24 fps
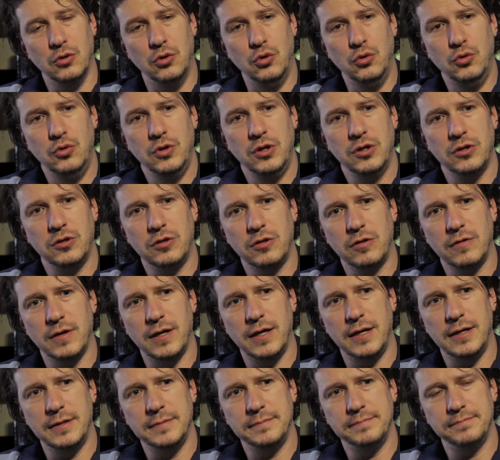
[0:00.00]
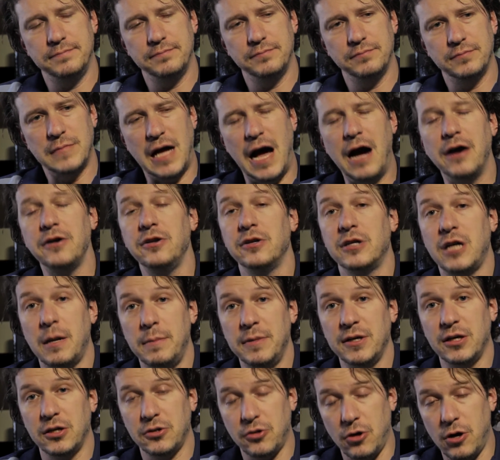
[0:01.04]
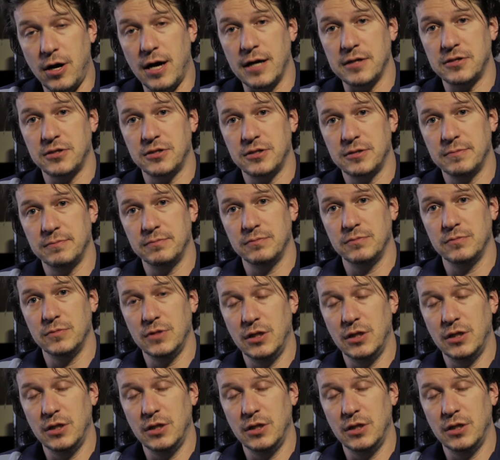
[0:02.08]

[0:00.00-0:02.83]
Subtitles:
you're how you're coming across,